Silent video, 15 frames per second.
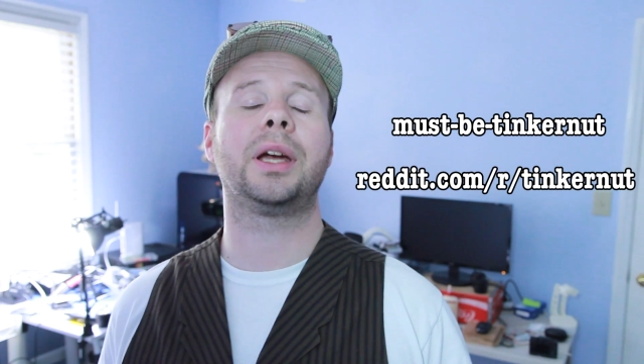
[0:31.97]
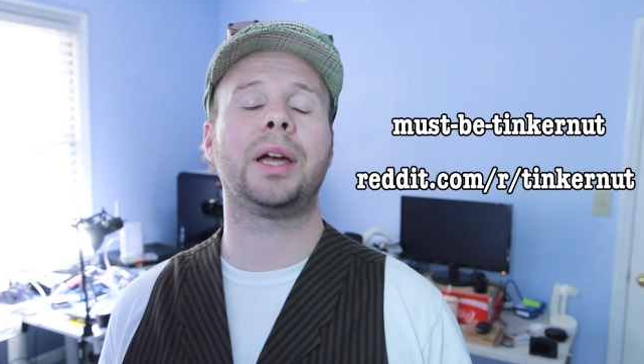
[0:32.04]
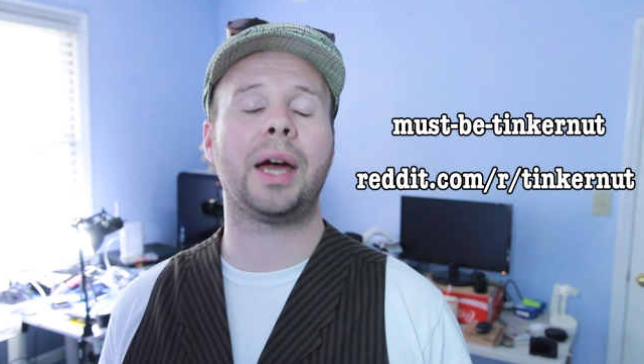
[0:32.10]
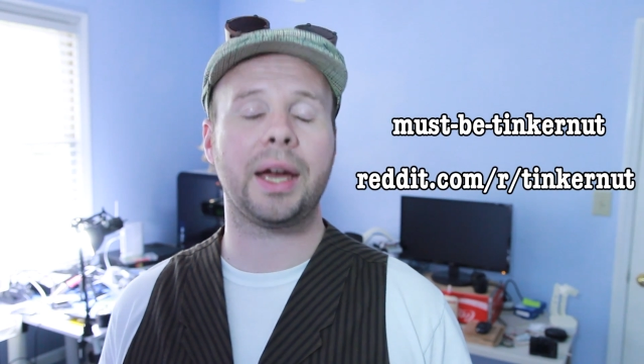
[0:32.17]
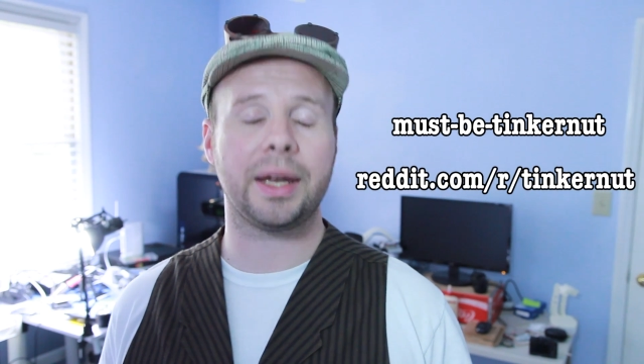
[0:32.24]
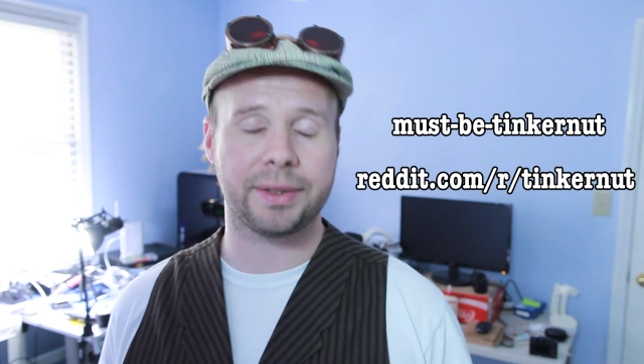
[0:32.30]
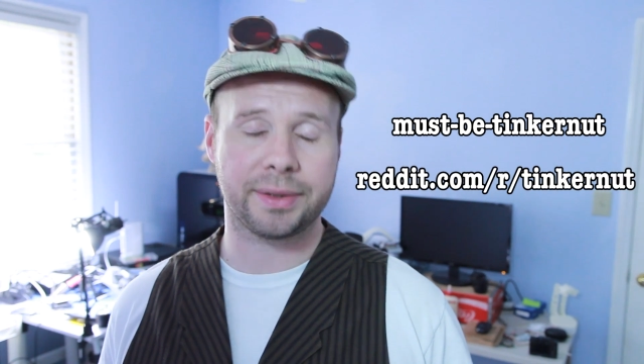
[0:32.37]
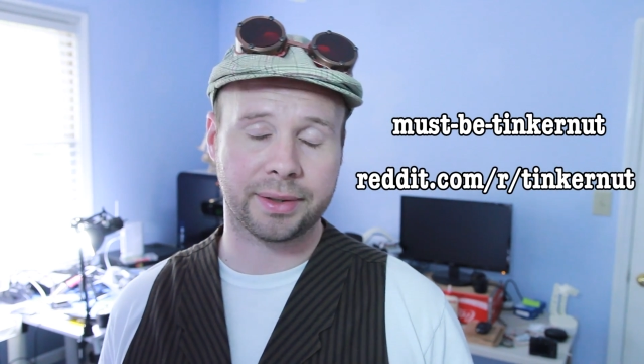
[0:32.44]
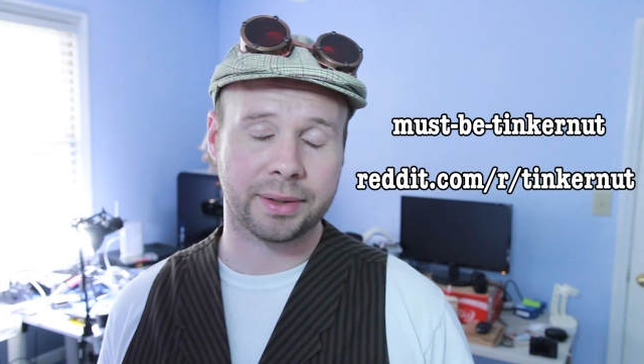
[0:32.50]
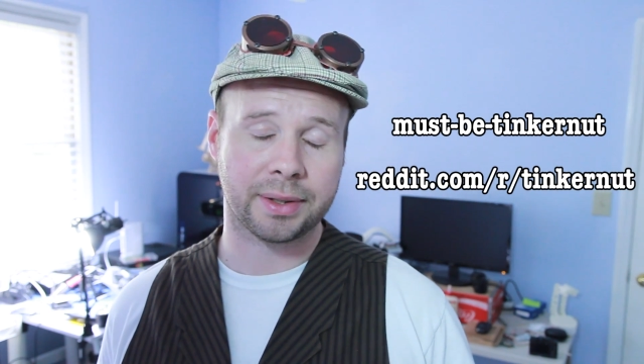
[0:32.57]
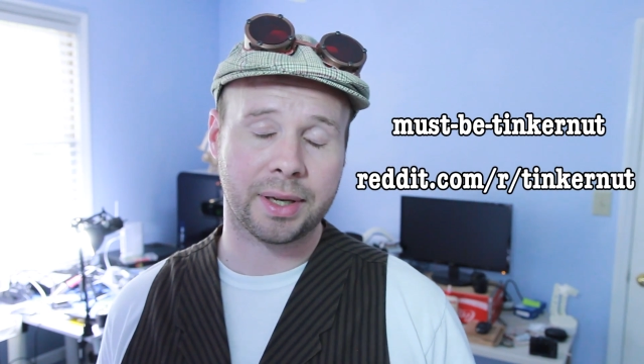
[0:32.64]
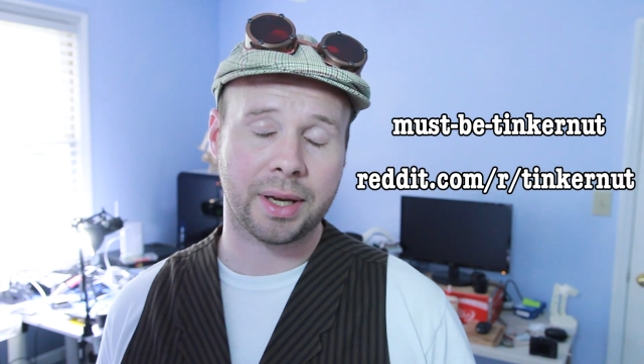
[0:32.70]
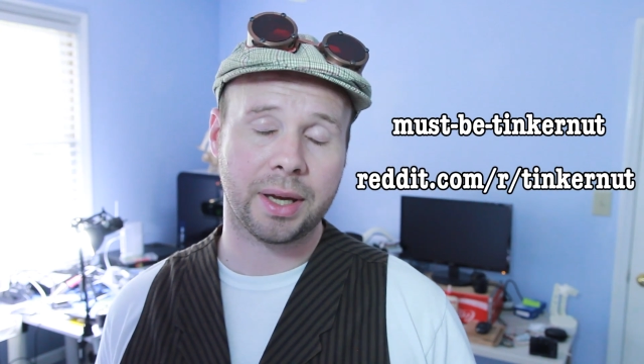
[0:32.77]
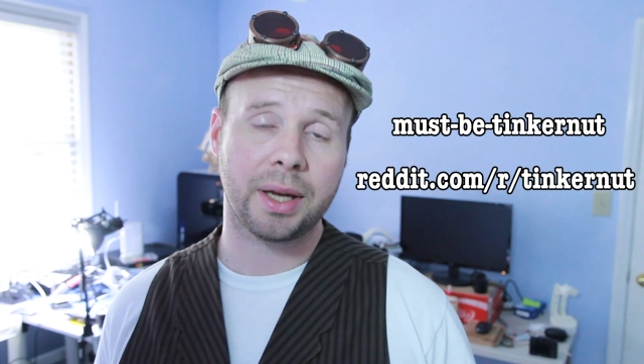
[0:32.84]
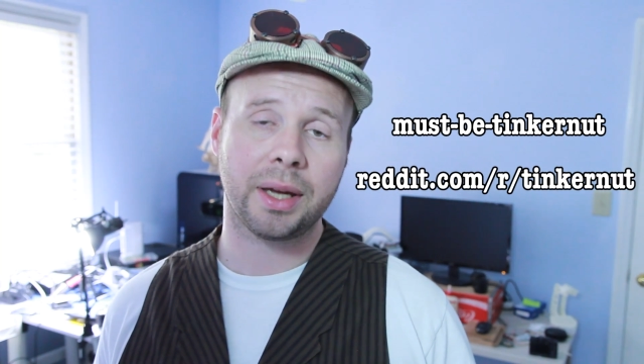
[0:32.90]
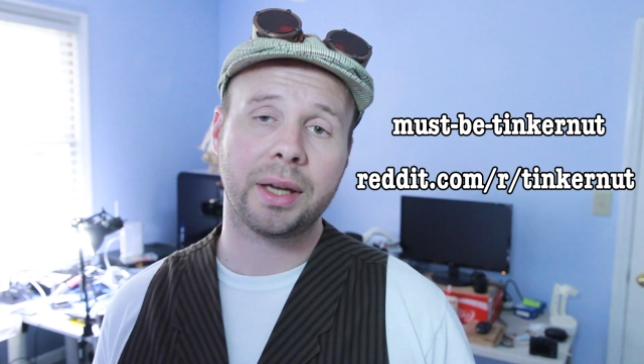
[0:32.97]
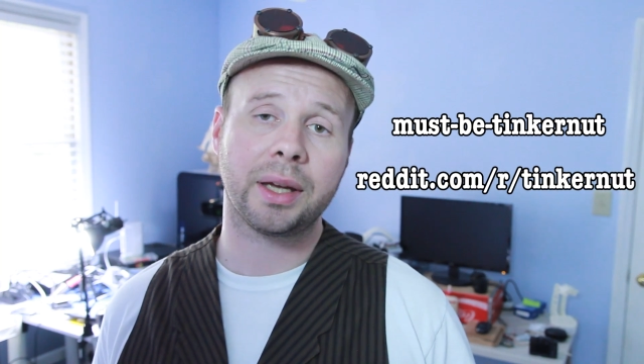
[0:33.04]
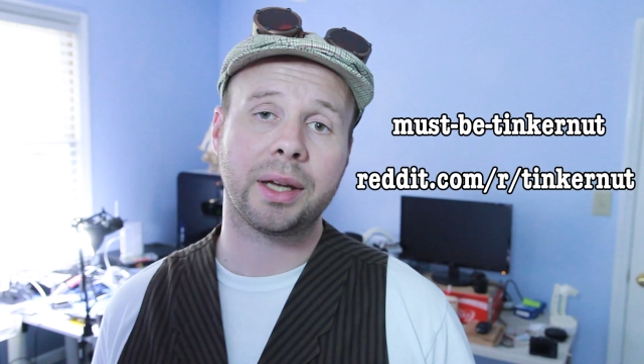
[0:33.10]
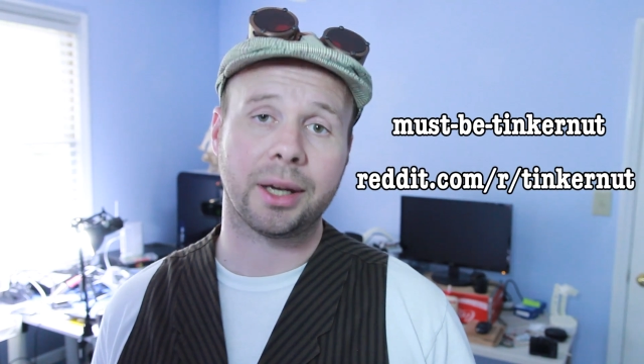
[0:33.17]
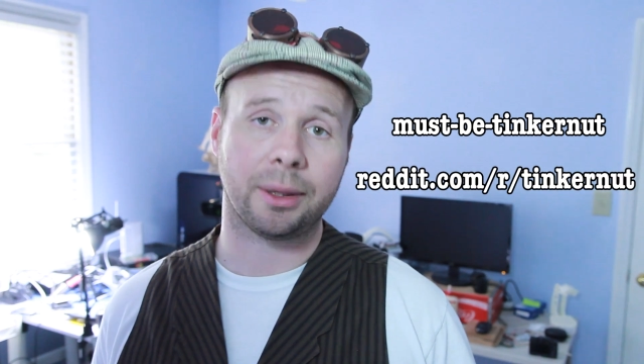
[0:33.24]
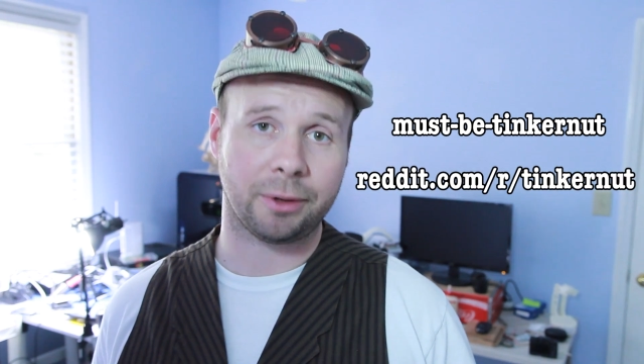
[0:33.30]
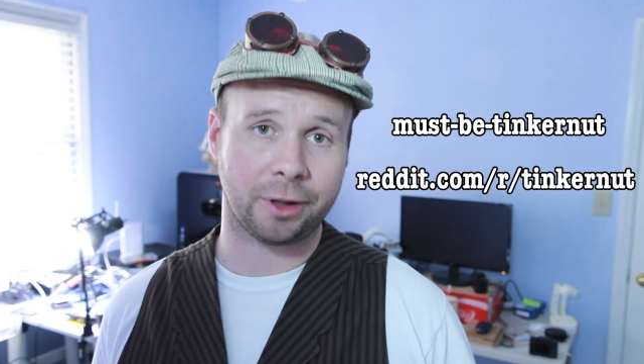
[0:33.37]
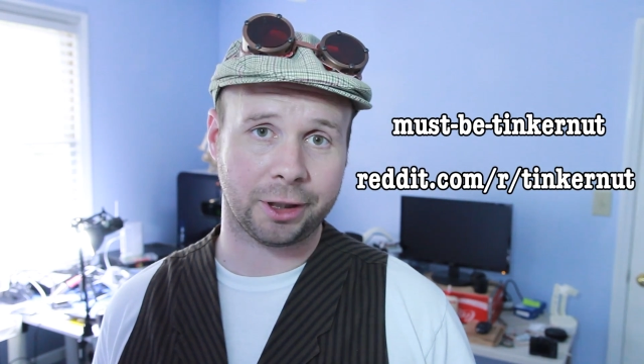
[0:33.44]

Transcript: Guys, come